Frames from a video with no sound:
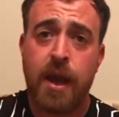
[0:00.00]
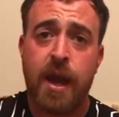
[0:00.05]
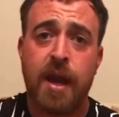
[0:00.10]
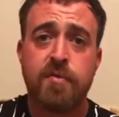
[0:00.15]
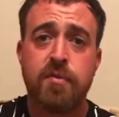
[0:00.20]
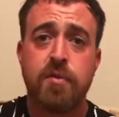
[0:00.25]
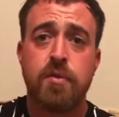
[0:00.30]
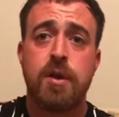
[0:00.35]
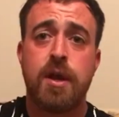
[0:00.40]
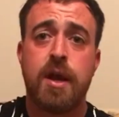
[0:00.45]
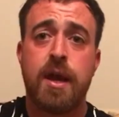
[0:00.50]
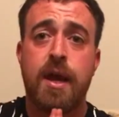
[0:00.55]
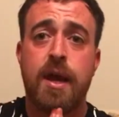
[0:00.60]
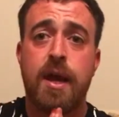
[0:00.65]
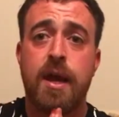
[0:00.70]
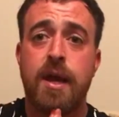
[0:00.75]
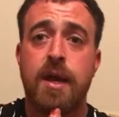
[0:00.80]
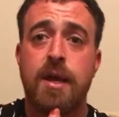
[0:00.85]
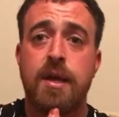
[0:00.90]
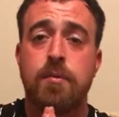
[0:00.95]
Everyone,
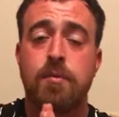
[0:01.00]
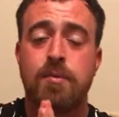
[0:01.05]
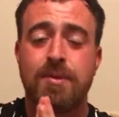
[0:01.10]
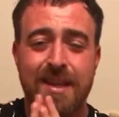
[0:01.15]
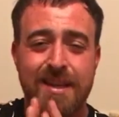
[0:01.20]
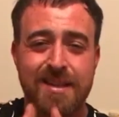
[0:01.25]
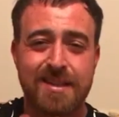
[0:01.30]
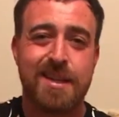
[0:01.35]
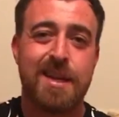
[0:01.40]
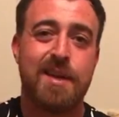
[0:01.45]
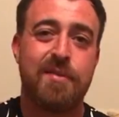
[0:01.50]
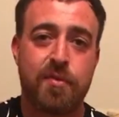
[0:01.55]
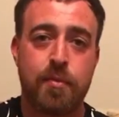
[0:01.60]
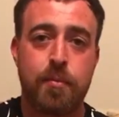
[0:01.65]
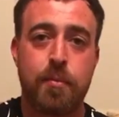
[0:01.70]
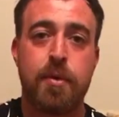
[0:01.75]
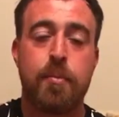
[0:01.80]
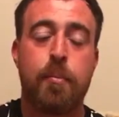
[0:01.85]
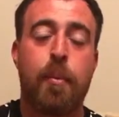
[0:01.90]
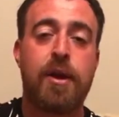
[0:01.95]
uh, that's it
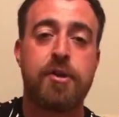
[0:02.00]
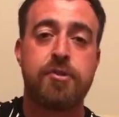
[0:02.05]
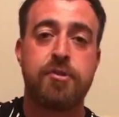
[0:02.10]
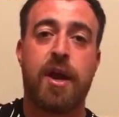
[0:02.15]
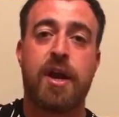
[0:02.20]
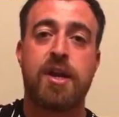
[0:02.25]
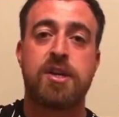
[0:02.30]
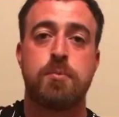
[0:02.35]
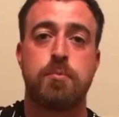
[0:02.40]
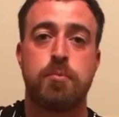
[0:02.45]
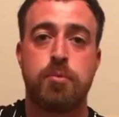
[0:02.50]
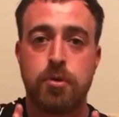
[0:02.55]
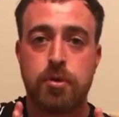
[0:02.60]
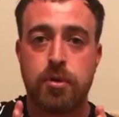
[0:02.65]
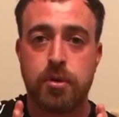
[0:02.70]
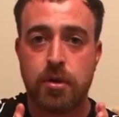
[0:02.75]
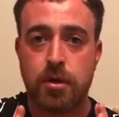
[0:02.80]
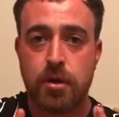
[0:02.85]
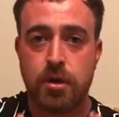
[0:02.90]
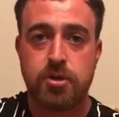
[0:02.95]
for my match reaction.
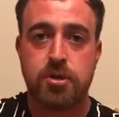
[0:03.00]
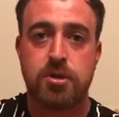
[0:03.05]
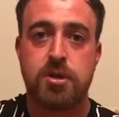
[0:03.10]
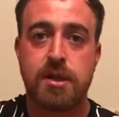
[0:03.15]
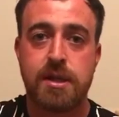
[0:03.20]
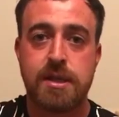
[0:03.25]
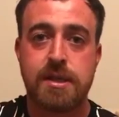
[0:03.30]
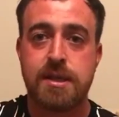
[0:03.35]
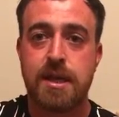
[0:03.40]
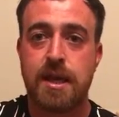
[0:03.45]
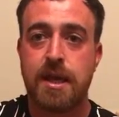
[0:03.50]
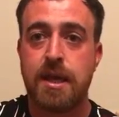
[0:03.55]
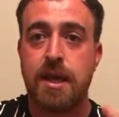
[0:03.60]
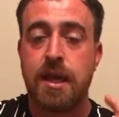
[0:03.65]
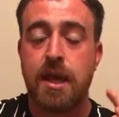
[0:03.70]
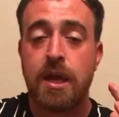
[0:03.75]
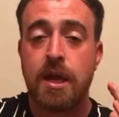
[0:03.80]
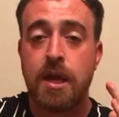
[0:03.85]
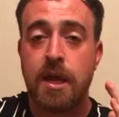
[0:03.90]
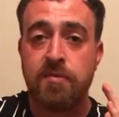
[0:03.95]
But I'd just like to say,
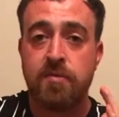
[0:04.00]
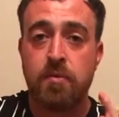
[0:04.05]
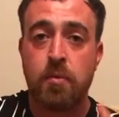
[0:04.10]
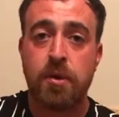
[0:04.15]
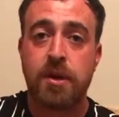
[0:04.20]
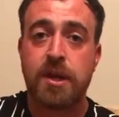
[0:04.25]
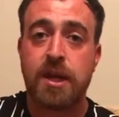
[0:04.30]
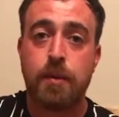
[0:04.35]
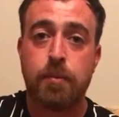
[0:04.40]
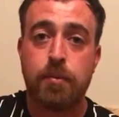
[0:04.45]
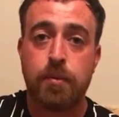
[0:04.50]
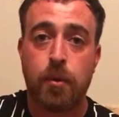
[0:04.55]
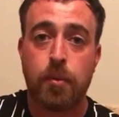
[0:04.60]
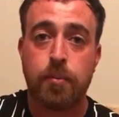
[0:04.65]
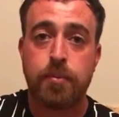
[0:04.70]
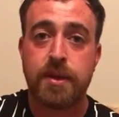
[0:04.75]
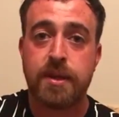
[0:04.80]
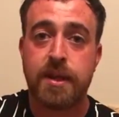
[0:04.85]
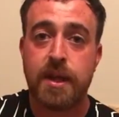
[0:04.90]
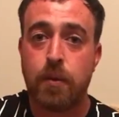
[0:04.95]
if you want to keep
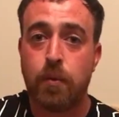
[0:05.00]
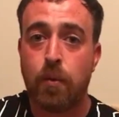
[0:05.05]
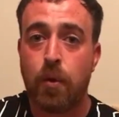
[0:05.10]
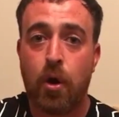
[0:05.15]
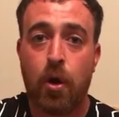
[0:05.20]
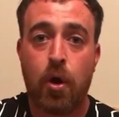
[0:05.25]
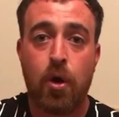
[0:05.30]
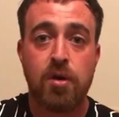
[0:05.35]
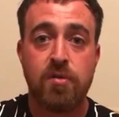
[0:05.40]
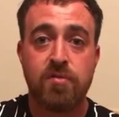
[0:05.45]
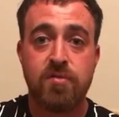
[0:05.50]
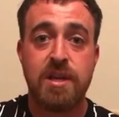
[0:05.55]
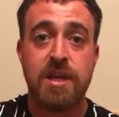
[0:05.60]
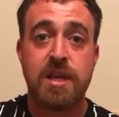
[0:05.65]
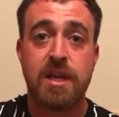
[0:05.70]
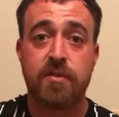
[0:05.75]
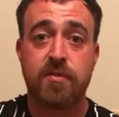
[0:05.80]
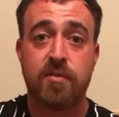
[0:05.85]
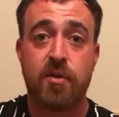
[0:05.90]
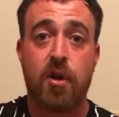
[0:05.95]
up to date with all of
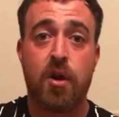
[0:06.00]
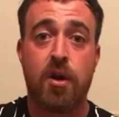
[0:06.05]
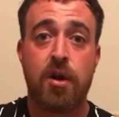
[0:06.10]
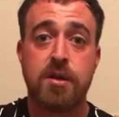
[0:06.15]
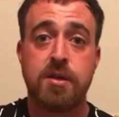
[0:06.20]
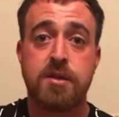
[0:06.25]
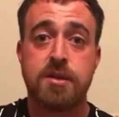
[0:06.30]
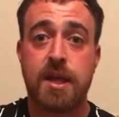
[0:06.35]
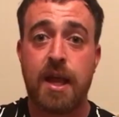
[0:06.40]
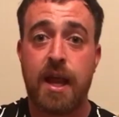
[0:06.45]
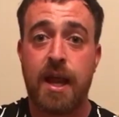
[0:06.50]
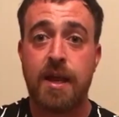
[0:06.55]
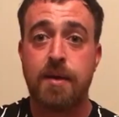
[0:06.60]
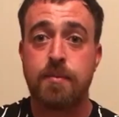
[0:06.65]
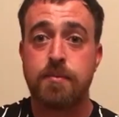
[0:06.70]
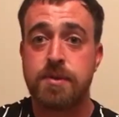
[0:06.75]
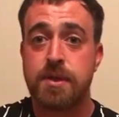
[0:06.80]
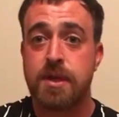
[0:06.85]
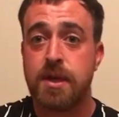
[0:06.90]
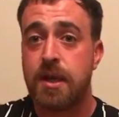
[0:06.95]
League of Ireland's
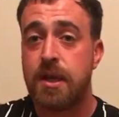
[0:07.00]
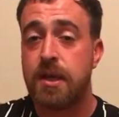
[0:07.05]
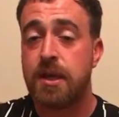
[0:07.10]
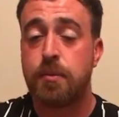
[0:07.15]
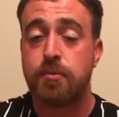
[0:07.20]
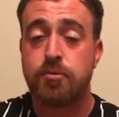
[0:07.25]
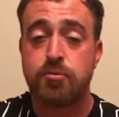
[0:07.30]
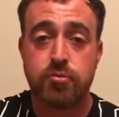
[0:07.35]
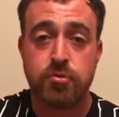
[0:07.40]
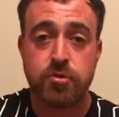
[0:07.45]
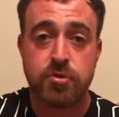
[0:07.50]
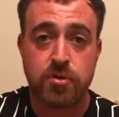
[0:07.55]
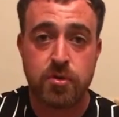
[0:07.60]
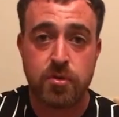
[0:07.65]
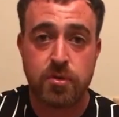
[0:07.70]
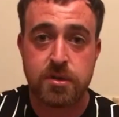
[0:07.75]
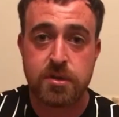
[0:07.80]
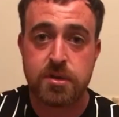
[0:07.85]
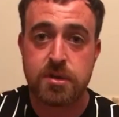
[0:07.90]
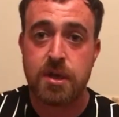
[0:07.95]
games in terms of
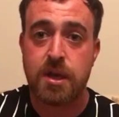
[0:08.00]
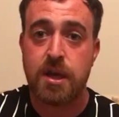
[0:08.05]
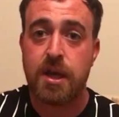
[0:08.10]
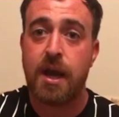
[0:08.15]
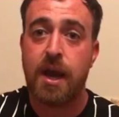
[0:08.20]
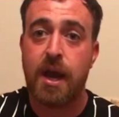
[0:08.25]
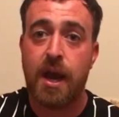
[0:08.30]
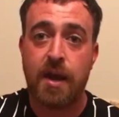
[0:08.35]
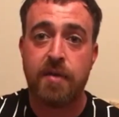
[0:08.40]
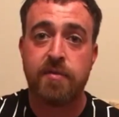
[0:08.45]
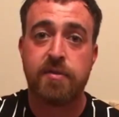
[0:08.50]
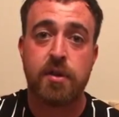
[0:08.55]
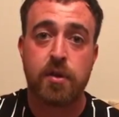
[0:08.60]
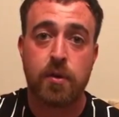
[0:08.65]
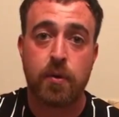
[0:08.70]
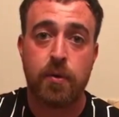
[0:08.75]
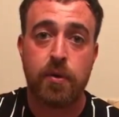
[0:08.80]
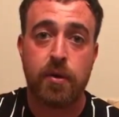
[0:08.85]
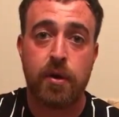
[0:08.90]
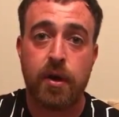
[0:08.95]
results, everything
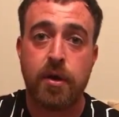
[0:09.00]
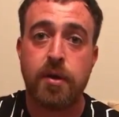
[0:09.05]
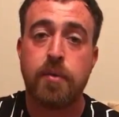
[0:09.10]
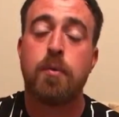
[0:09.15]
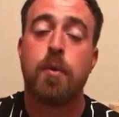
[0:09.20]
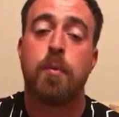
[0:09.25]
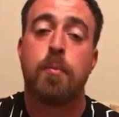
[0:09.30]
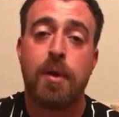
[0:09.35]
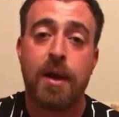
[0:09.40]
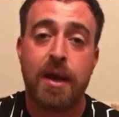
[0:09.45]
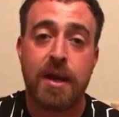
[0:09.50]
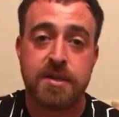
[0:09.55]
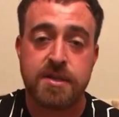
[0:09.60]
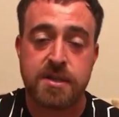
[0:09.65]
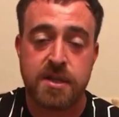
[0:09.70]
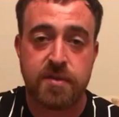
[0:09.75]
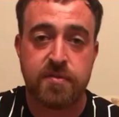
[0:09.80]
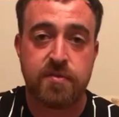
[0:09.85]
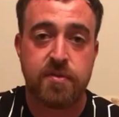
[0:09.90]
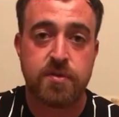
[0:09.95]
going on with
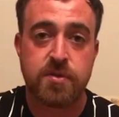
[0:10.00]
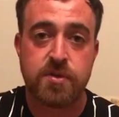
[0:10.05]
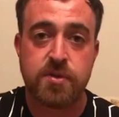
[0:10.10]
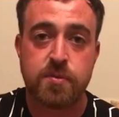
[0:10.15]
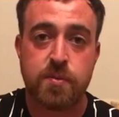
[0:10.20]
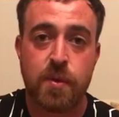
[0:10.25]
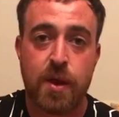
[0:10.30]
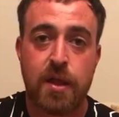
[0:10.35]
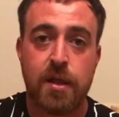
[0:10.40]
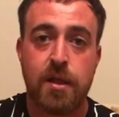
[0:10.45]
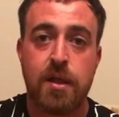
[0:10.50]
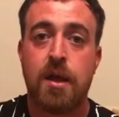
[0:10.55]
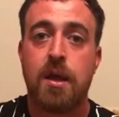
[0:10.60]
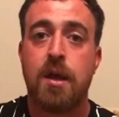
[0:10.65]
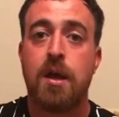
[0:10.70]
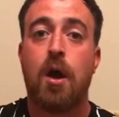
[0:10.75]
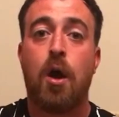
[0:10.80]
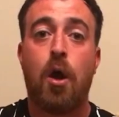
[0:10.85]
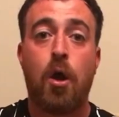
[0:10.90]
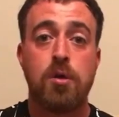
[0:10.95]
players' interviews as well,
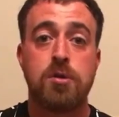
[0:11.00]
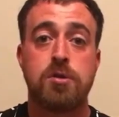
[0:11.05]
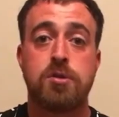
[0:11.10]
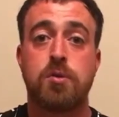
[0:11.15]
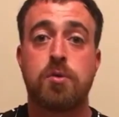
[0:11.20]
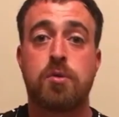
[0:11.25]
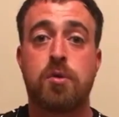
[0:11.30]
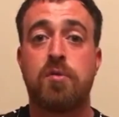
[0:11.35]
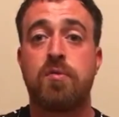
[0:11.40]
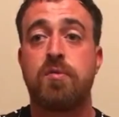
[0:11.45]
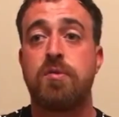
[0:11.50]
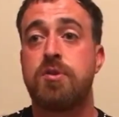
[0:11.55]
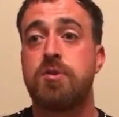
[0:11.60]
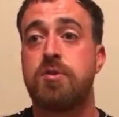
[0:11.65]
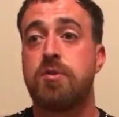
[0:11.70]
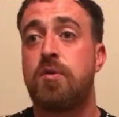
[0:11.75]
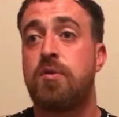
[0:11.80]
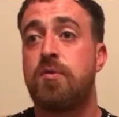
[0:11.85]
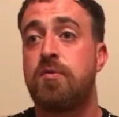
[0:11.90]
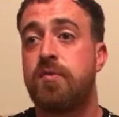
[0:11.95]
also
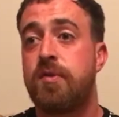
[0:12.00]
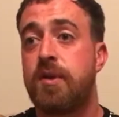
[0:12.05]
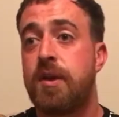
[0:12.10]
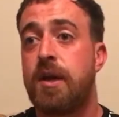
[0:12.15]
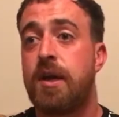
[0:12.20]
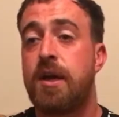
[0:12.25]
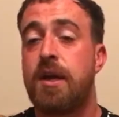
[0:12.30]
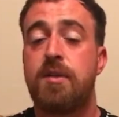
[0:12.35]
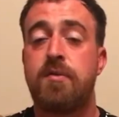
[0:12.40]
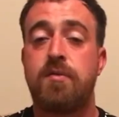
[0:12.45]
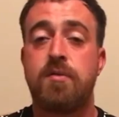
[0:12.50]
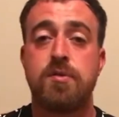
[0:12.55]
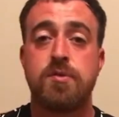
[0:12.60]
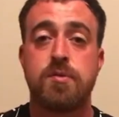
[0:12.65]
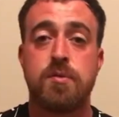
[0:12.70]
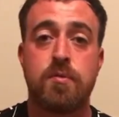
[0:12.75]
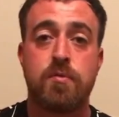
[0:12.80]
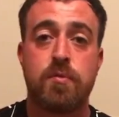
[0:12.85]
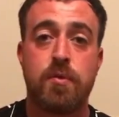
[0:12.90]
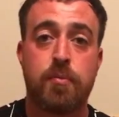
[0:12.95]
coverage of uh,
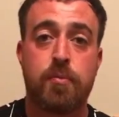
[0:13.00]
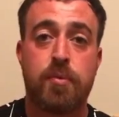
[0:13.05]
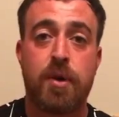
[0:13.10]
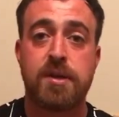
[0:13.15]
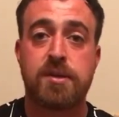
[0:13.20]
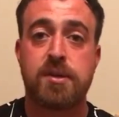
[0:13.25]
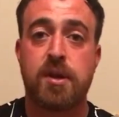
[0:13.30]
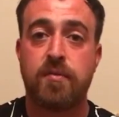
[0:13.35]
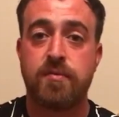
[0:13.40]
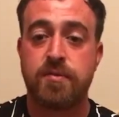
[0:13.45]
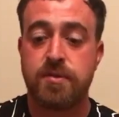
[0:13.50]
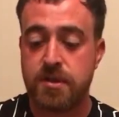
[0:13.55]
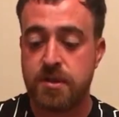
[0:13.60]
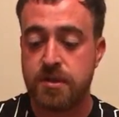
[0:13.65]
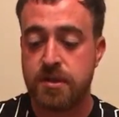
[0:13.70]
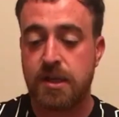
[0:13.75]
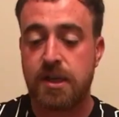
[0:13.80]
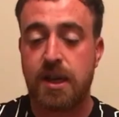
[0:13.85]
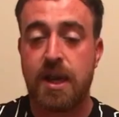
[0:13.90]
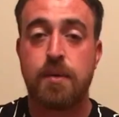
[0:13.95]
interviews with, with, press
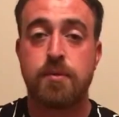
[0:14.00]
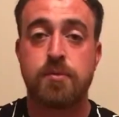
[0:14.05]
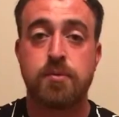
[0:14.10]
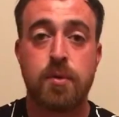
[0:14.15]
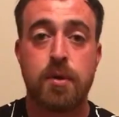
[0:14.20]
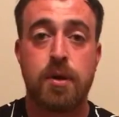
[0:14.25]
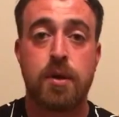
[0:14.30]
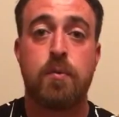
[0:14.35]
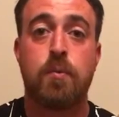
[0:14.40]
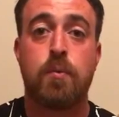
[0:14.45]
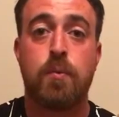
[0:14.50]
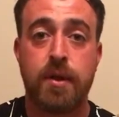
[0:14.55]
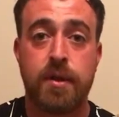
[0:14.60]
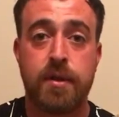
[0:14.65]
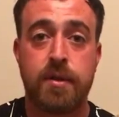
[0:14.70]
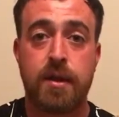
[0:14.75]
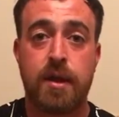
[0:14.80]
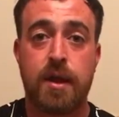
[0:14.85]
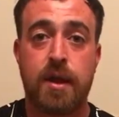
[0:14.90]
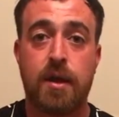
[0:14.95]
conferences and games with,
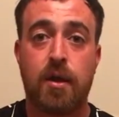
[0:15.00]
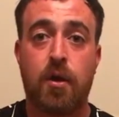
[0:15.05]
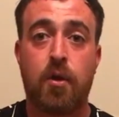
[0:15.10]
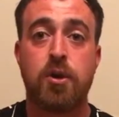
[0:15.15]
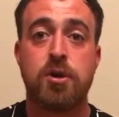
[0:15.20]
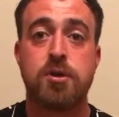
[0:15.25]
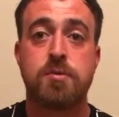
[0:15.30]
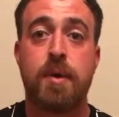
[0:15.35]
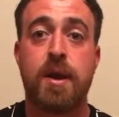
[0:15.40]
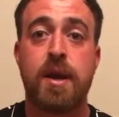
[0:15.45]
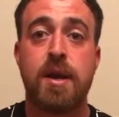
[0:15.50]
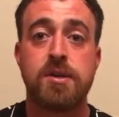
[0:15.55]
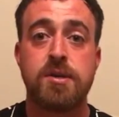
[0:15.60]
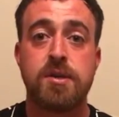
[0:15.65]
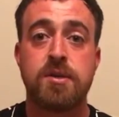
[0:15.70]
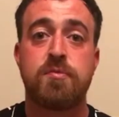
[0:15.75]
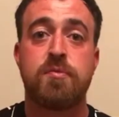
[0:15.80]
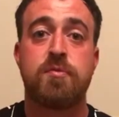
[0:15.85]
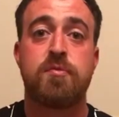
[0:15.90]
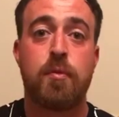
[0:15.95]
with uh, Irish
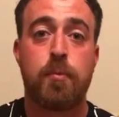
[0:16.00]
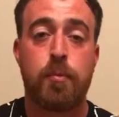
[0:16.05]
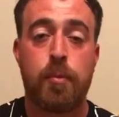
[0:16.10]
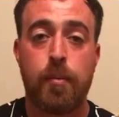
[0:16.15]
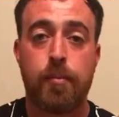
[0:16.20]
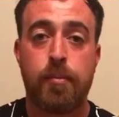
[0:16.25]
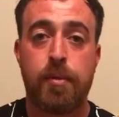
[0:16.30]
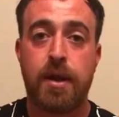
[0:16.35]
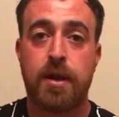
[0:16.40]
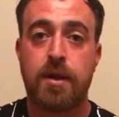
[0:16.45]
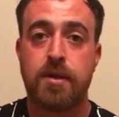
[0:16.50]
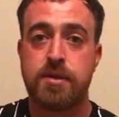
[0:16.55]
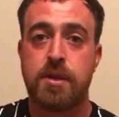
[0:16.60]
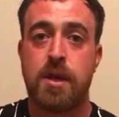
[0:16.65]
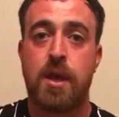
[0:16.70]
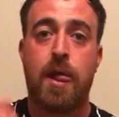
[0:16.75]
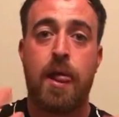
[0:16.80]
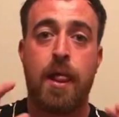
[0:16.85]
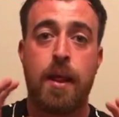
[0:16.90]
managers, football players.